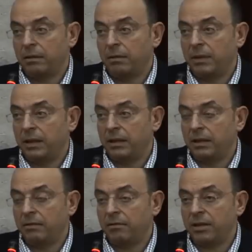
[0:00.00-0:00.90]
I
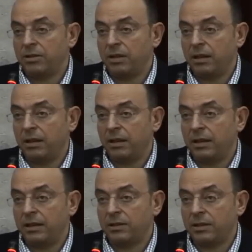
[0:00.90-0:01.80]
mean, Russia,
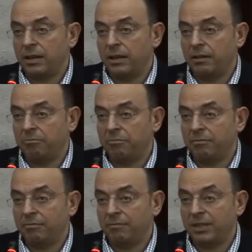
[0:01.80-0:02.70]
it's a
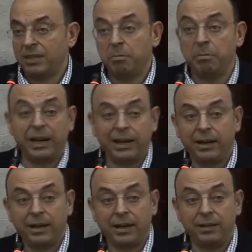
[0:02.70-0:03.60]
brick
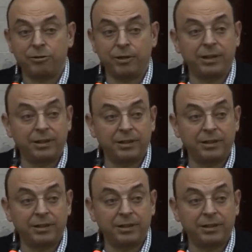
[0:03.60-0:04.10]
country.